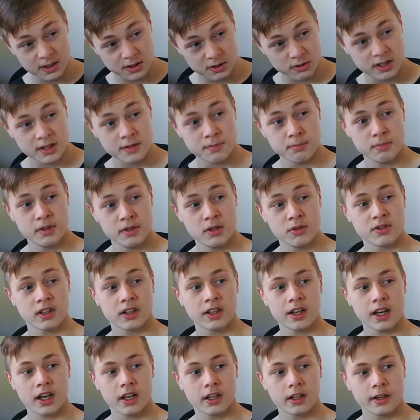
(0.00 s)
to his music
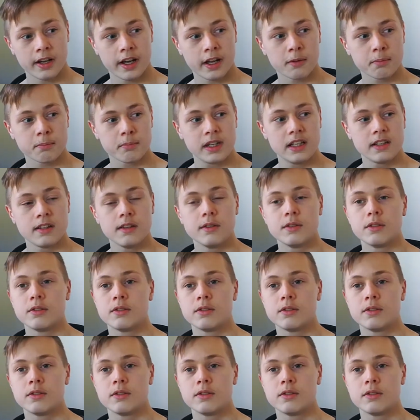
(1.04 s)
kind of helped me